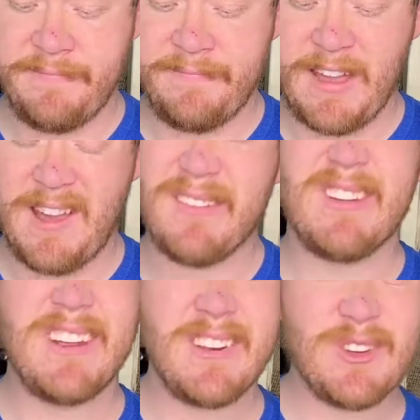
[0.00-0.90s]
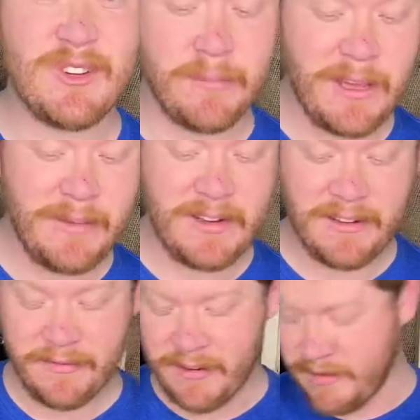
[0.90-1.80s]
half an inch maybe
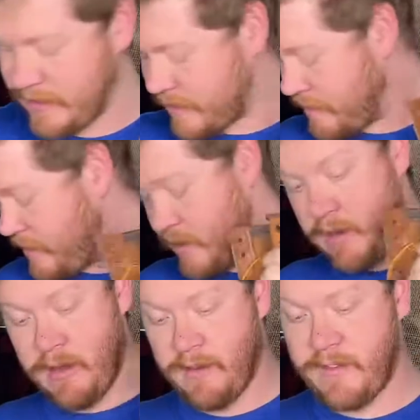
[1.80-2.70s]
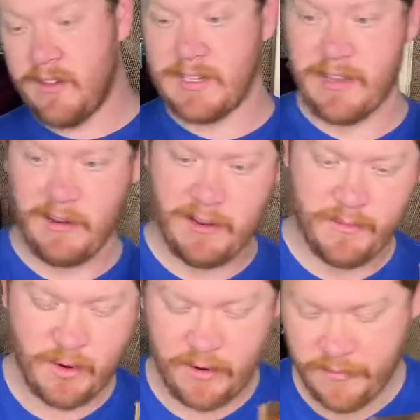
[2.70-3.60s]
difference. Feels like a lot
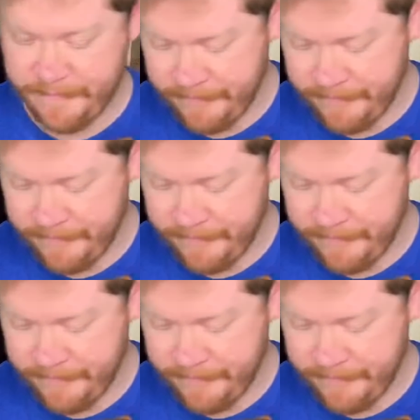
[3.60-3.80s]
more,